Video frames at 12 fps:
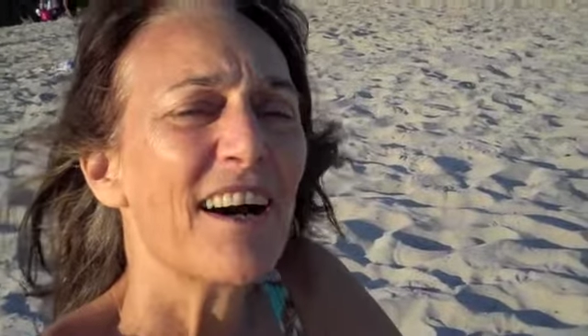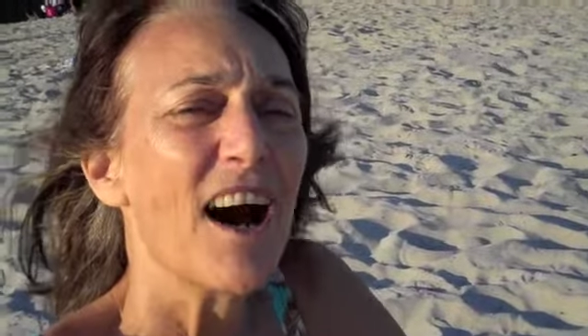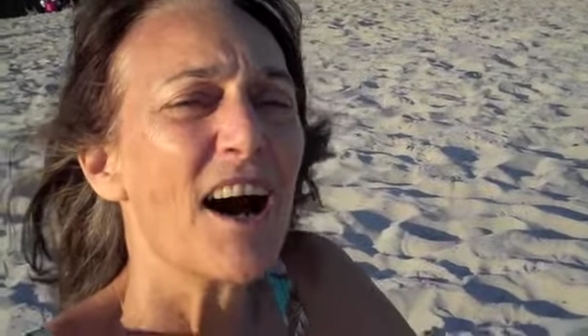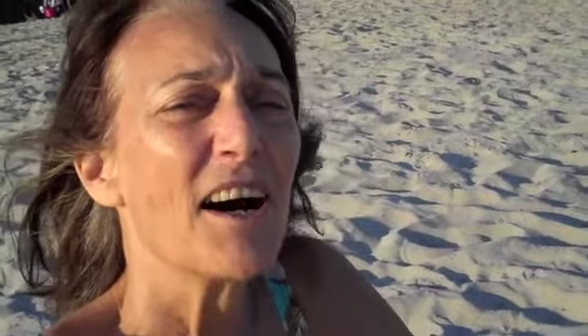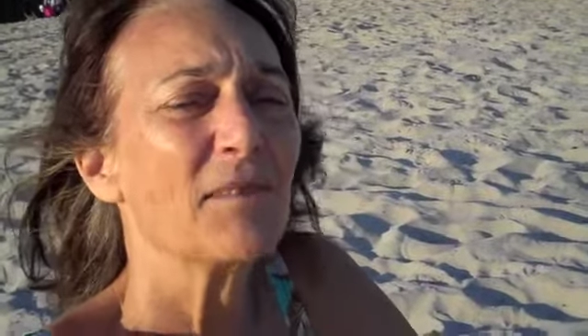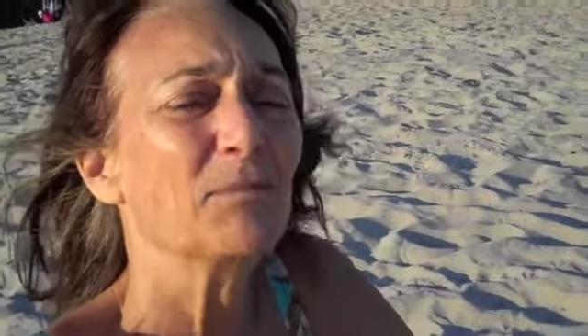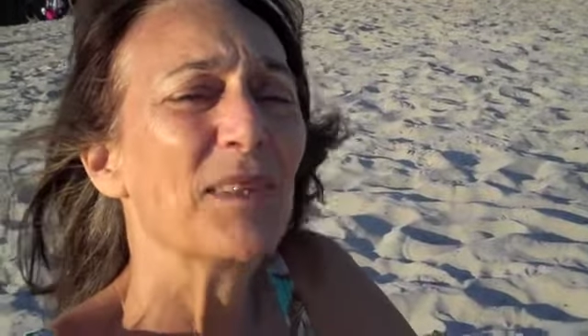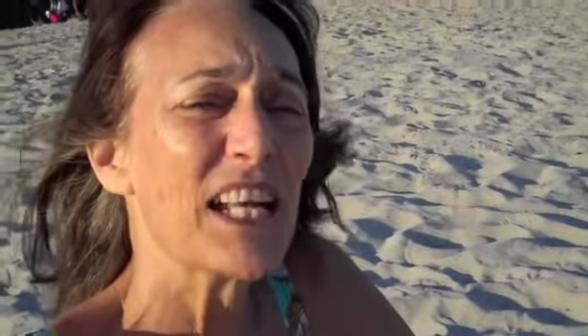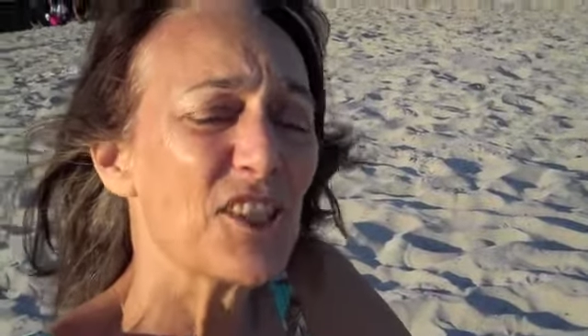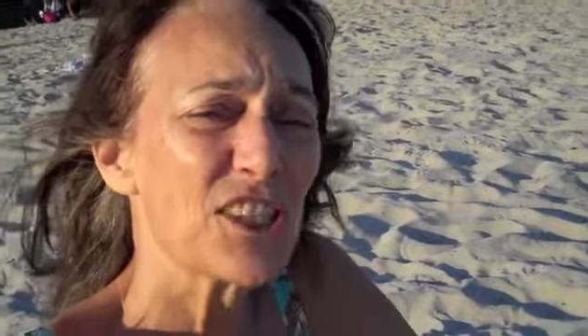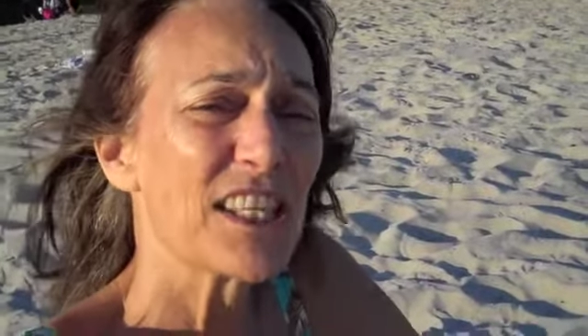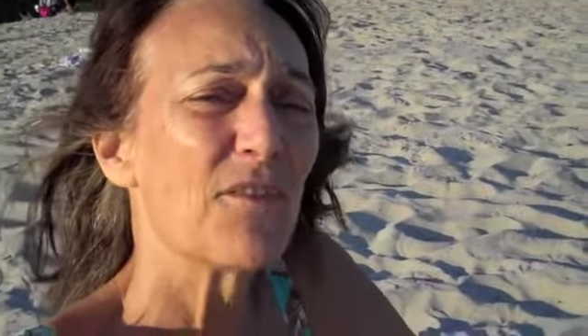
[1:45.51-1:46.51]
Uh, get
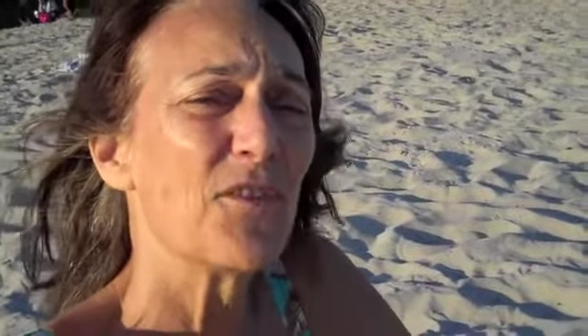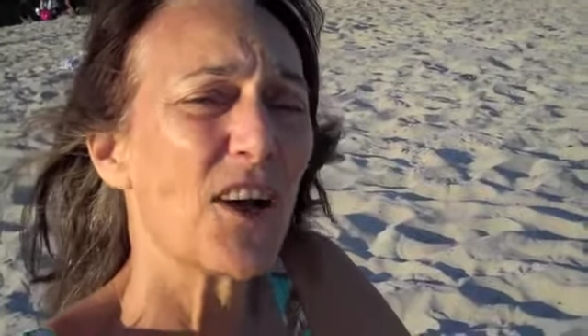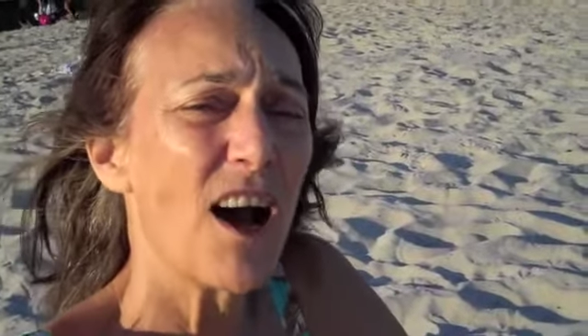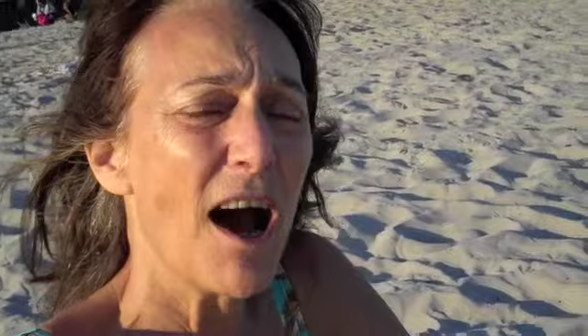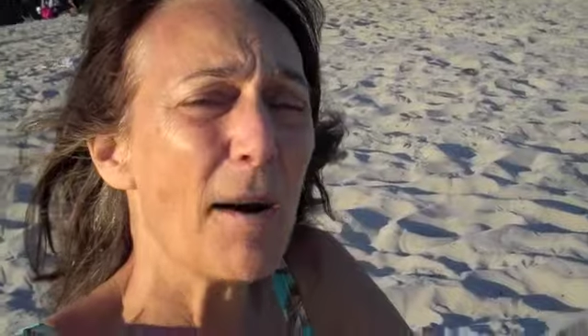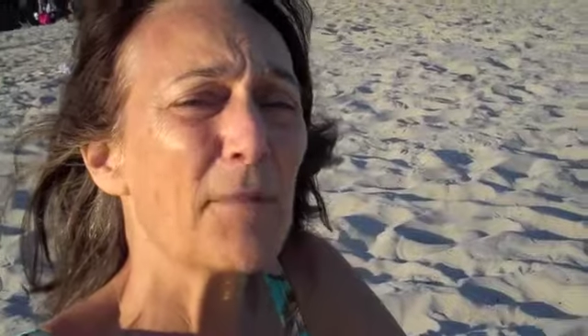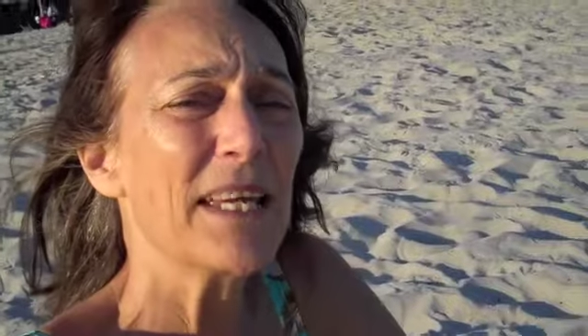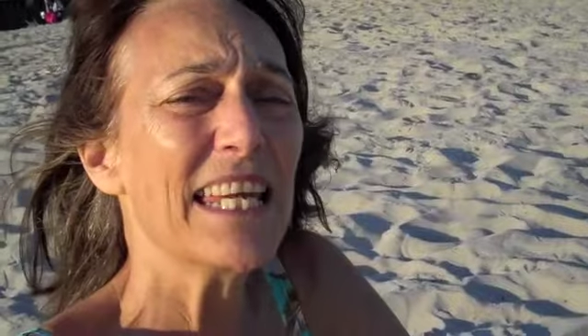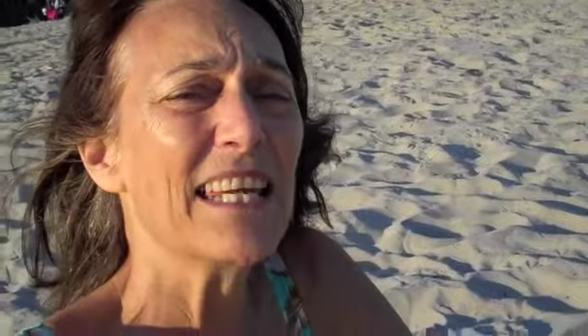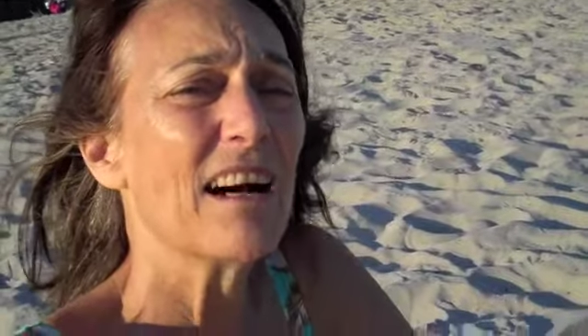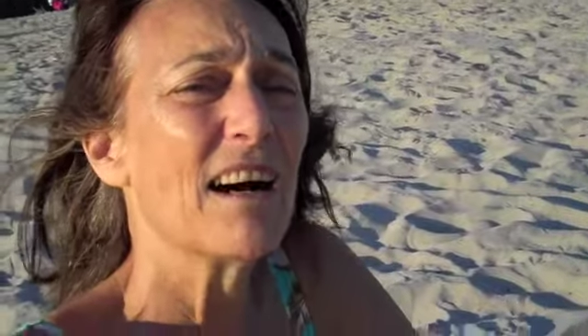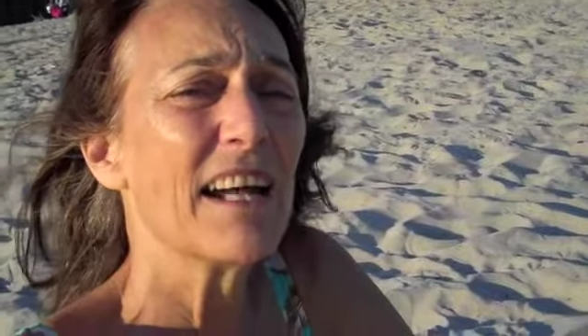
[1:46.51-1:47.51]
yourself a copy.
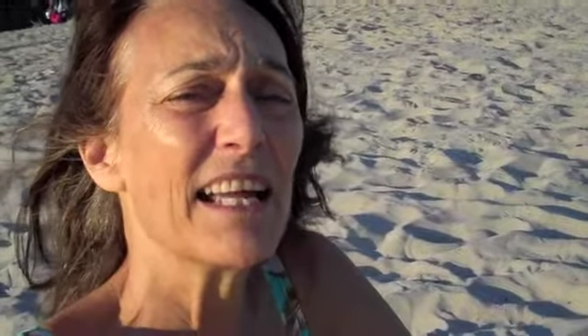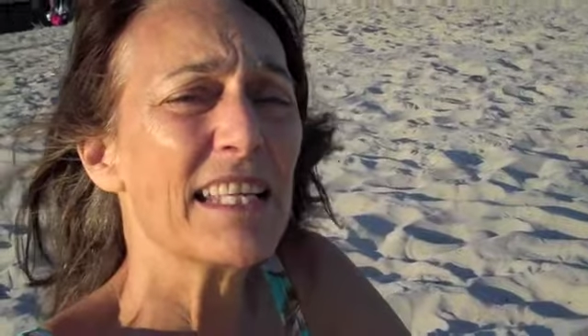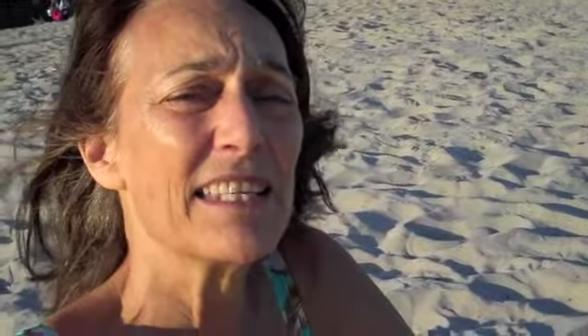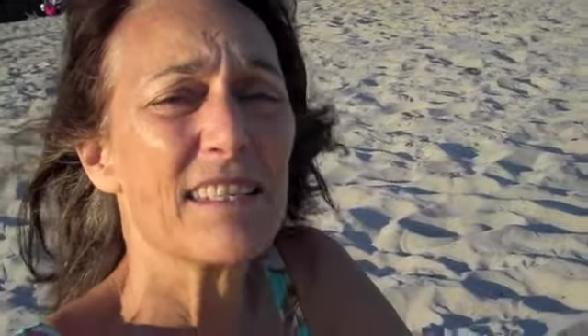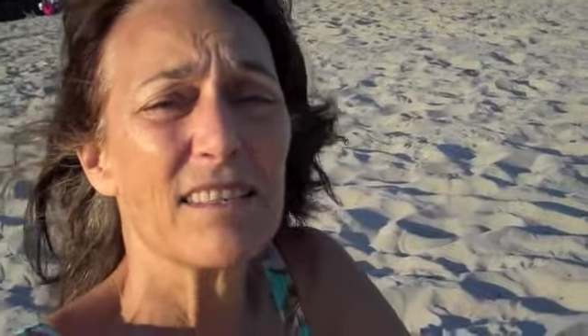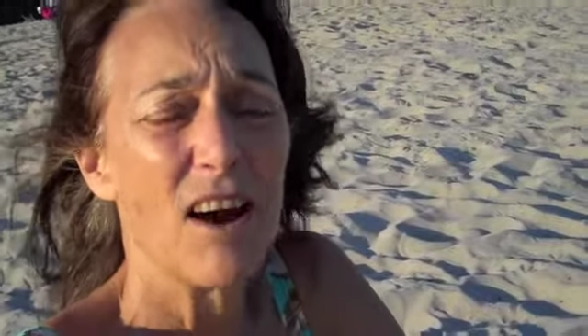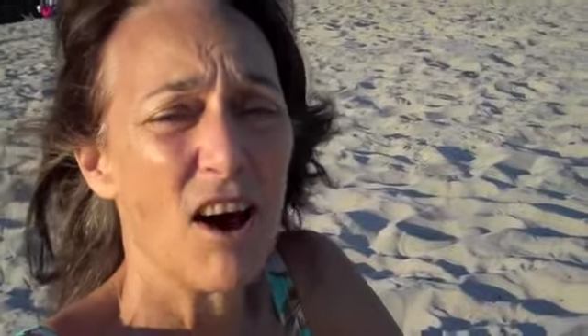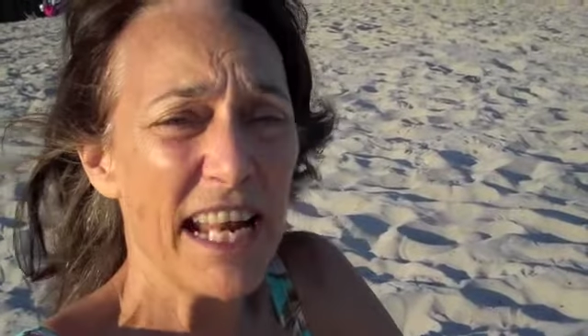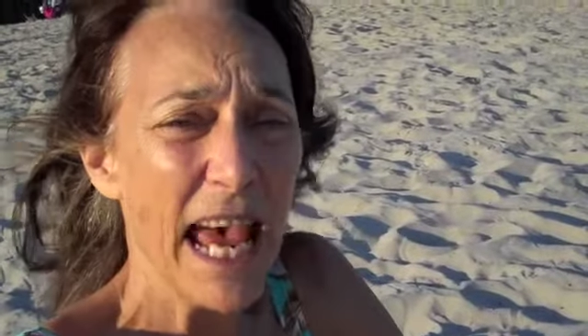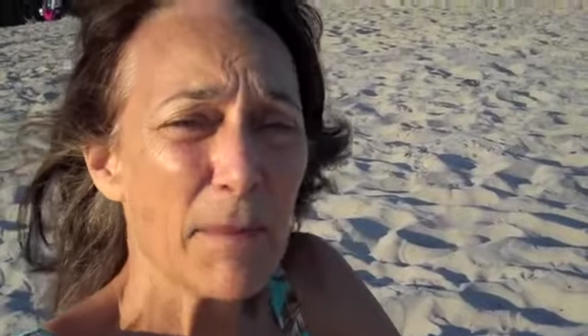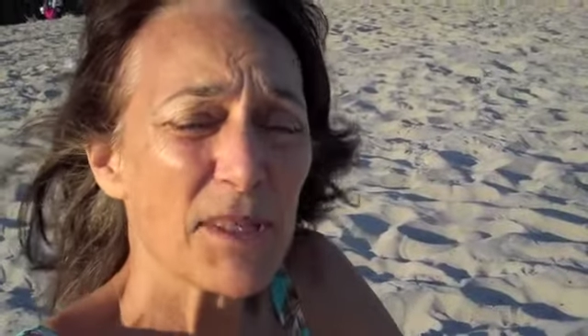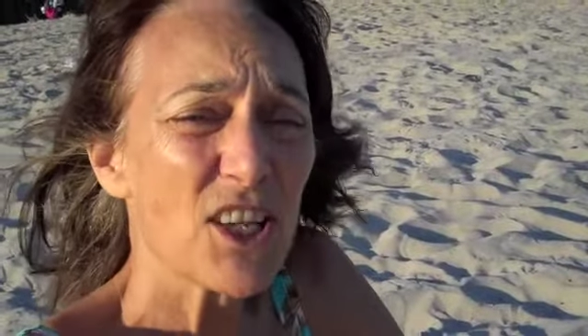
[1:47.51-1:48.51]
Uh, it's on
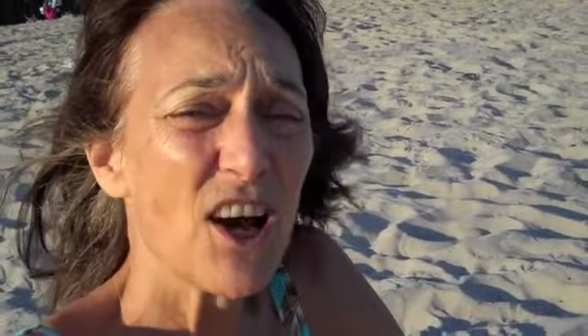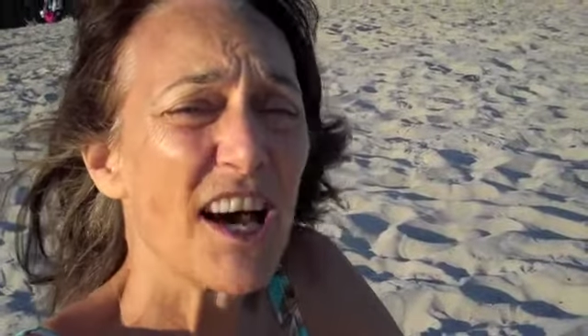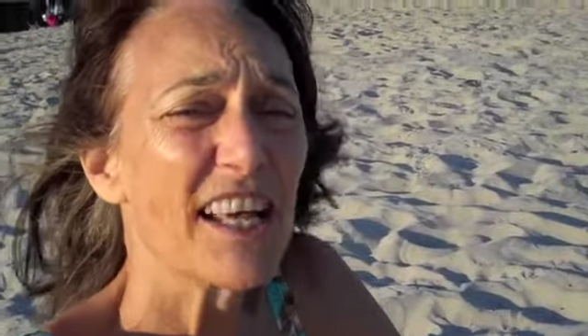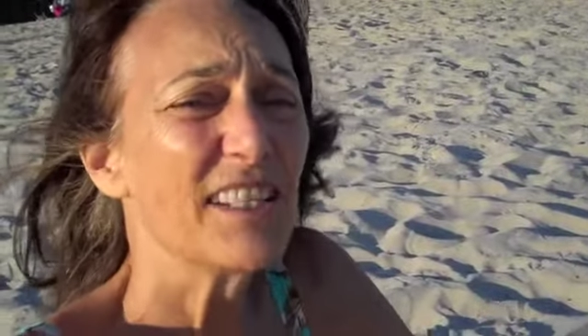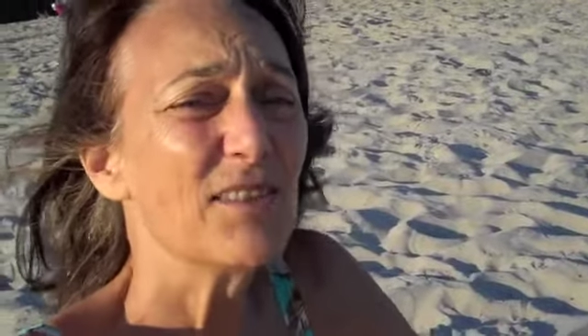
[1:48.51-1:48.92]
Amazon.